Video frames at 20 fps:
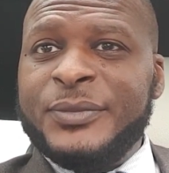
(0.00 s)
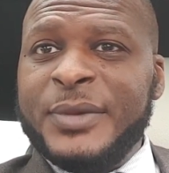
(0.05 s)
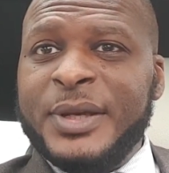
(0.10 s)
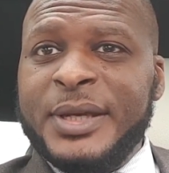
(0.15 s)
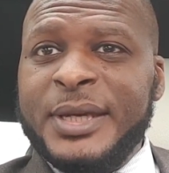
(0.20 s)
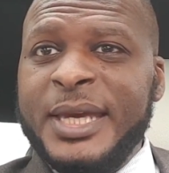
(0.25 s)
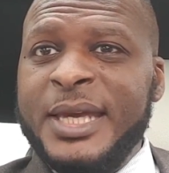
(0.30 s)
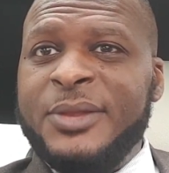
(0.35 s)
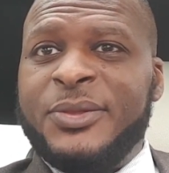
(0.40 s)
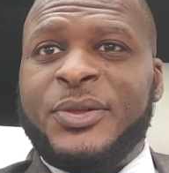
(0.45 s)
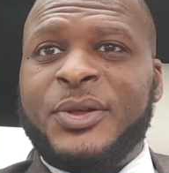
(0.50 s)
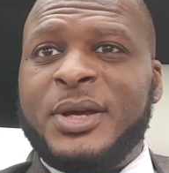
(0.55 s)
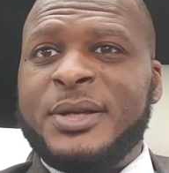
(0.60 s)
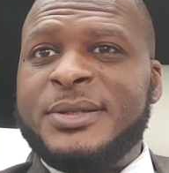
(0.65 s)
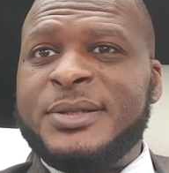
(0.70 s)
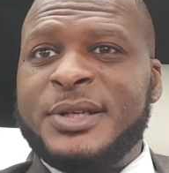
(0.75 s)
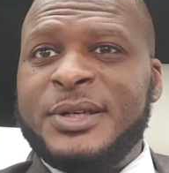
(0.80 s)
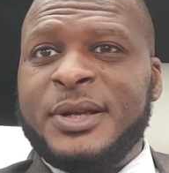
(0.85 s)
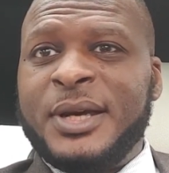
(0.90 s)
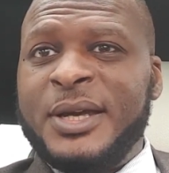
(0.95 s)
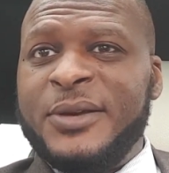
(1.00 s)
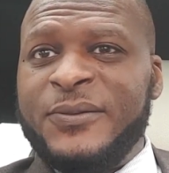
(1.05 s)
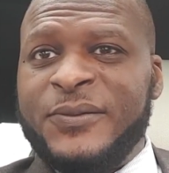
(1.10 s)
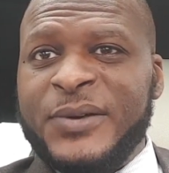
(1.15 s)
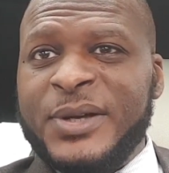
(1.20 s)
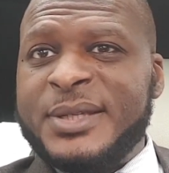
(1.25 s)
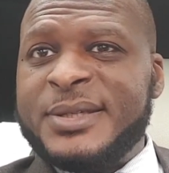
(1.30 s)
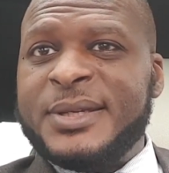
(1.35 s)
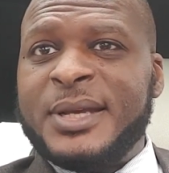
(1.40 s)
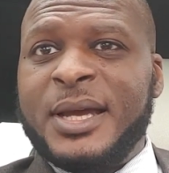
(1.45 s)
ethos, he
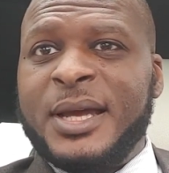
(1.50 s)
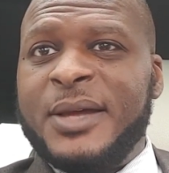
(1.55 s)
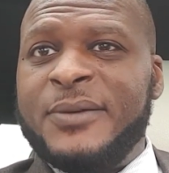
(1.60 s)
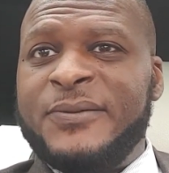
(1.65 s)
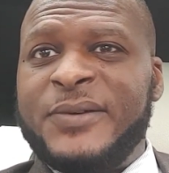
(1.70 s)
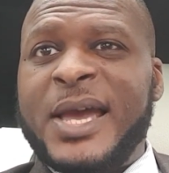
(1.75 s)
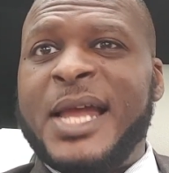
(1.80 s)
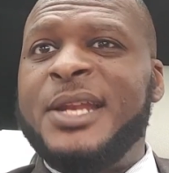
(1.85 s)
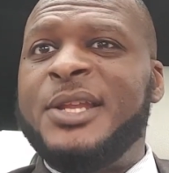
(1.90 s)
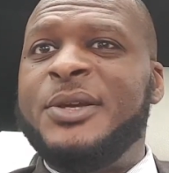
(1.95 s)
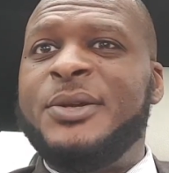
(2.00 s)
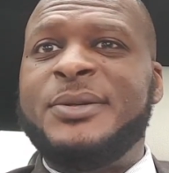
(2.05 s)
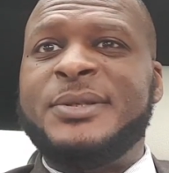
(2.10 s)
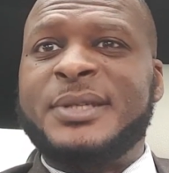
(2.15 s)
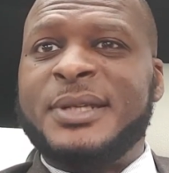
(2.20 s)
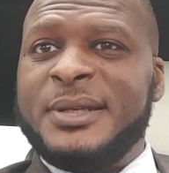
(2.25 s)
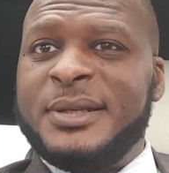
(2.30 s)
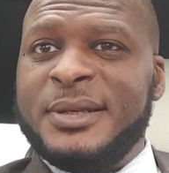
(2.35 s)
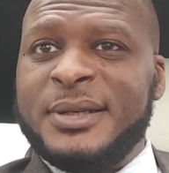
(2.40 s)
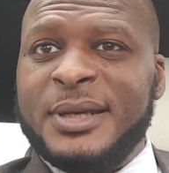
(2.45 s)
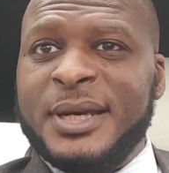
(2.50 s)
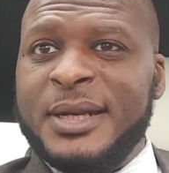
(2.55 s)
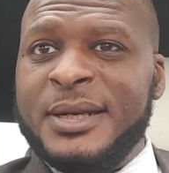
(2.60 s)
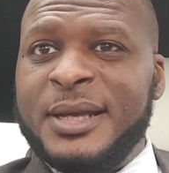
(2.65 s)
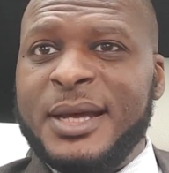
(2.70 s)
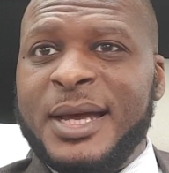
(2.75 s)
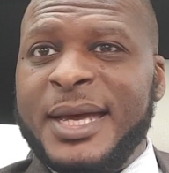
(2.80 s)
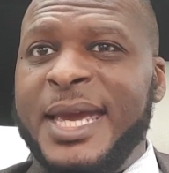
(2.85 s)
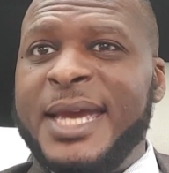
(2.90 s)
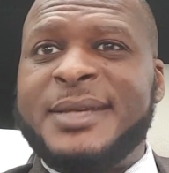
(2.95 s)
fits our values and
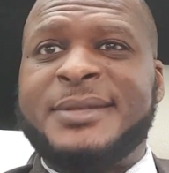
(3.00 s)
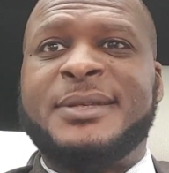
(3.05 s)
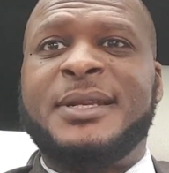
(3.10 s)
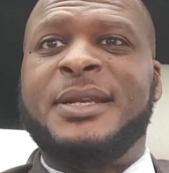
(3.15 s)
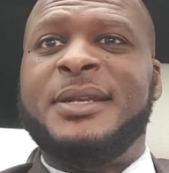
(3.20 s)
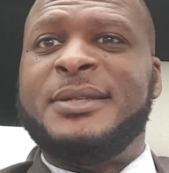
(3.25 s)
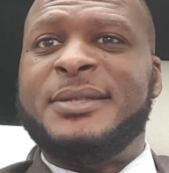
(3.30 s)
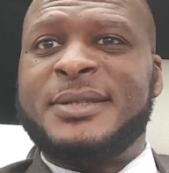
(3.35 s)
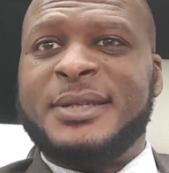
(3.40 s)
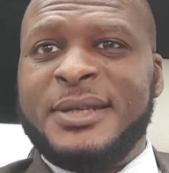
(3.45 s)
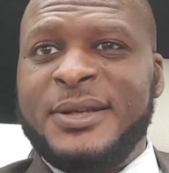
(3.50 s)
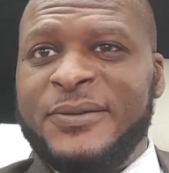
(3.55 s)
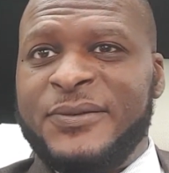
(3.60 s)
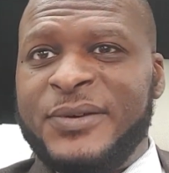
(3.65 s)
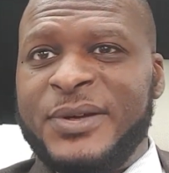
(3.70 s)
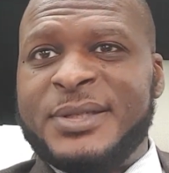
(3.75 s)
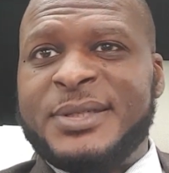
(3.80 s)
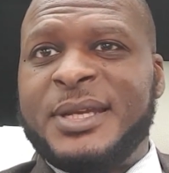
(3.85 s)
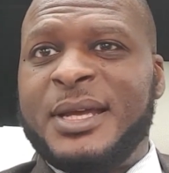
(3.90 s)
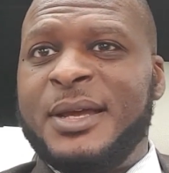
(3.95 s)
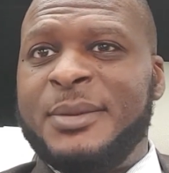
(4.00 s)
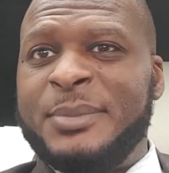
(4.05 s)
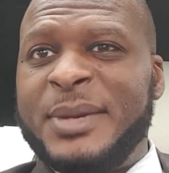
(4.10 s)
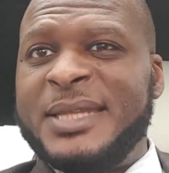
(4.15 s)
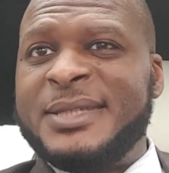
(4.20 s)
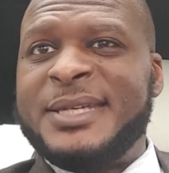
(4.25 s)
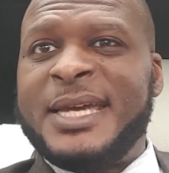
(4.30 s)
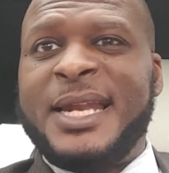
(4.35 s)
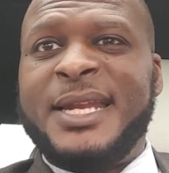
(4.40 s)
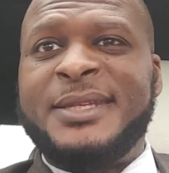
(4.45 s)
our excellence, and he fits our
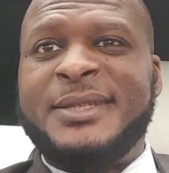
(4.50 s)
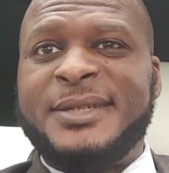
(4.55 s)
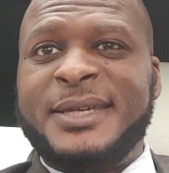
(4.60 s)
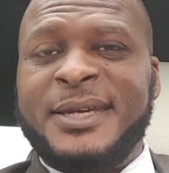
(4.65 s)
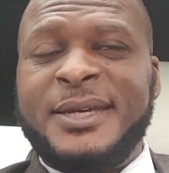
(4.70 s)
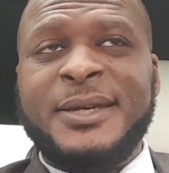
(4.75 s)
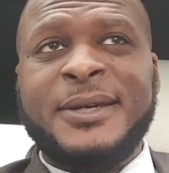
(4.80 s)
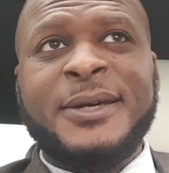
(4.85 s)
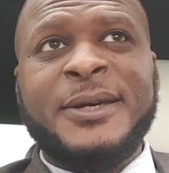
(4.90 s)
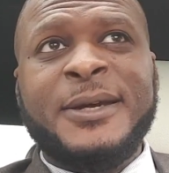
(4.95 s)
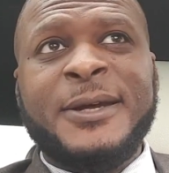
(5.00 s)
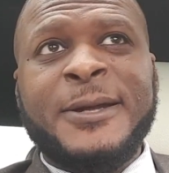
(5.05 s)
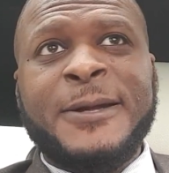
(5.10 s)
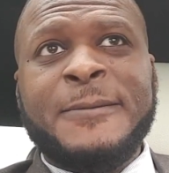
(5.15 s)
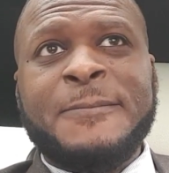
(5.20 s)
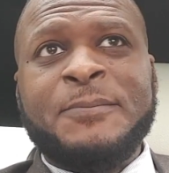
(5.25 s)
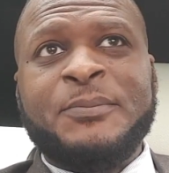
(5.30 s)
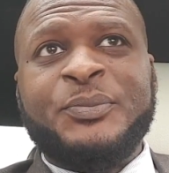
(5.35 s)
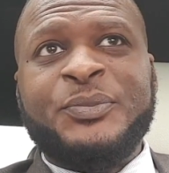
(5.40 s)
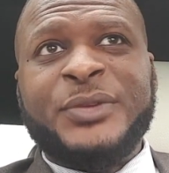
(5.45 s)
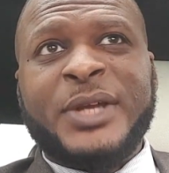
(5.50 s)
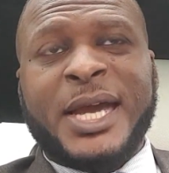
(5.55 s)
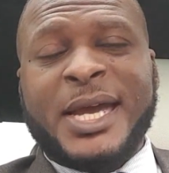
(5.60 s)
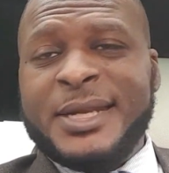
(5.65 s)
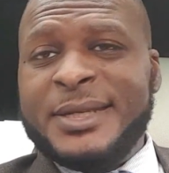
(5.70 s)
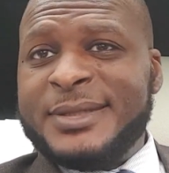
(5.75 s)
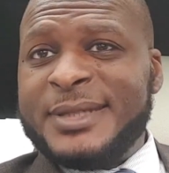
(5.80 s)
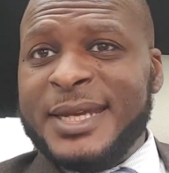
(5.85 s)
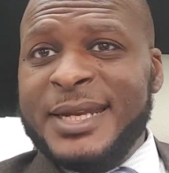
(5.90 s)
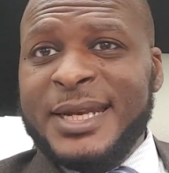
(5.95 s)
mentality,
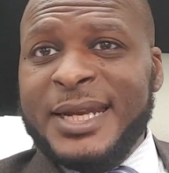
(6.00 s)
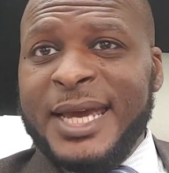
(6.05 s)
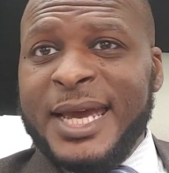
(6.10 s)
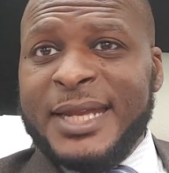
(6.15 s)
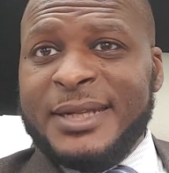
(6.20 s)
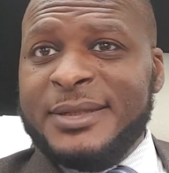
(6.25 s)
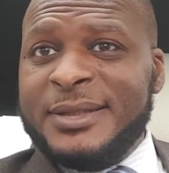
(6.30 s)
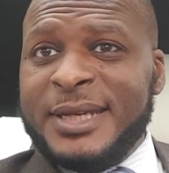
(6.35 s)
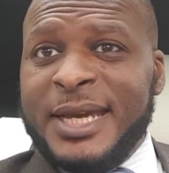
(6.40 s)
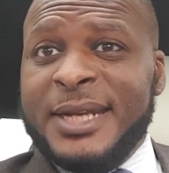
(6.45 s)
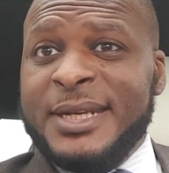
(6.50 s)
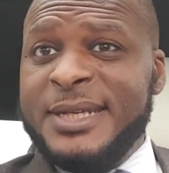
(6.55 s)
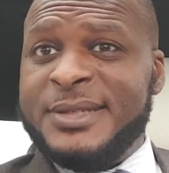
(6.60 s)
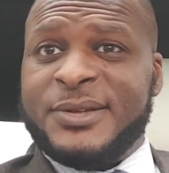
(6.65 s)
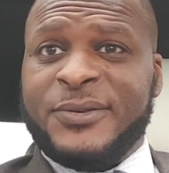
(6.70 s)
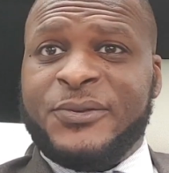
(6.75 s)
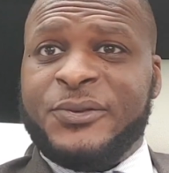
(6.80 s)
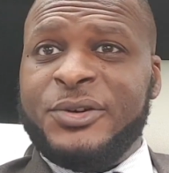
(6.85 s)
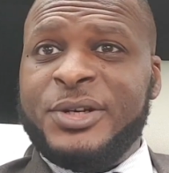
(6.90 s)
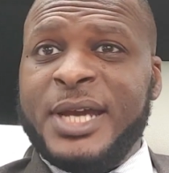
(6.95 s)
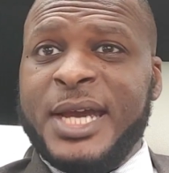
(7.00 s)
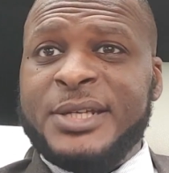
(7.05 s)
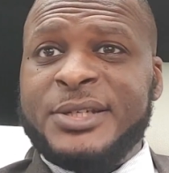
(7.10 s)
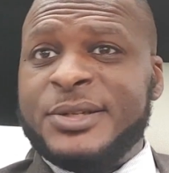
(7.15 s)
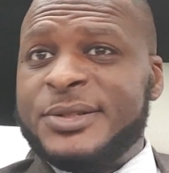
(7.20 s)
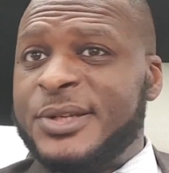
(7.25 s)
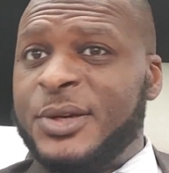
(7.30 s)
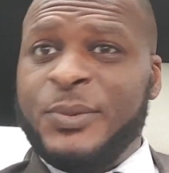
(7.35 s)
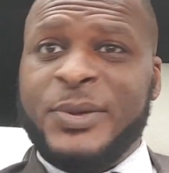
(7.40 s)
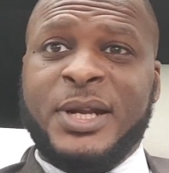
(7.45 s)
and he's a free agent,
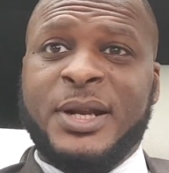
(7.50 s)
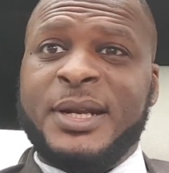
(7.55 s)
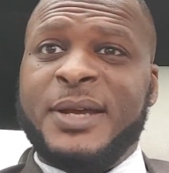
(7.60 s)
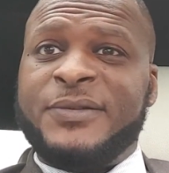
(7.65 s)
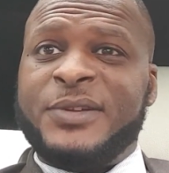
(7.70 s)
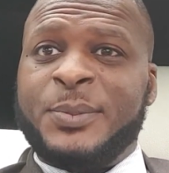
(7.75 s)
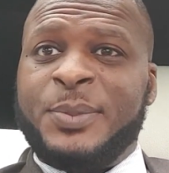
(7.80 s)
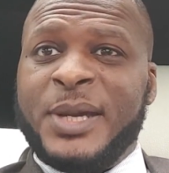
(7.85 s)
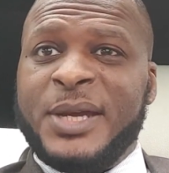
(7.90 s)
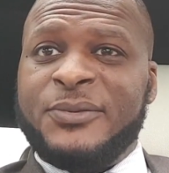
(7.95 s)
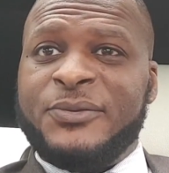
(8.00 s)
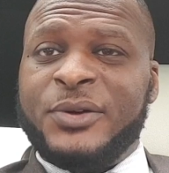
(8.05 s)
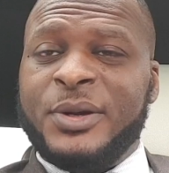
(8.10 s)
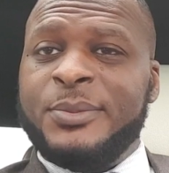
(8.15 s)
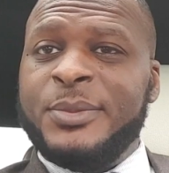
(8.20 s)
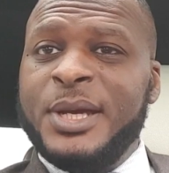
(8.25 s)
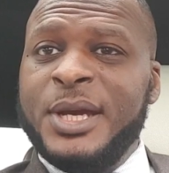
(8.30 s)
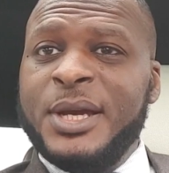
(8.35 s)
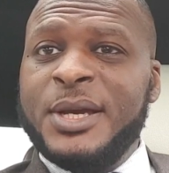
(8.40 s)
so we don't have to pay for him.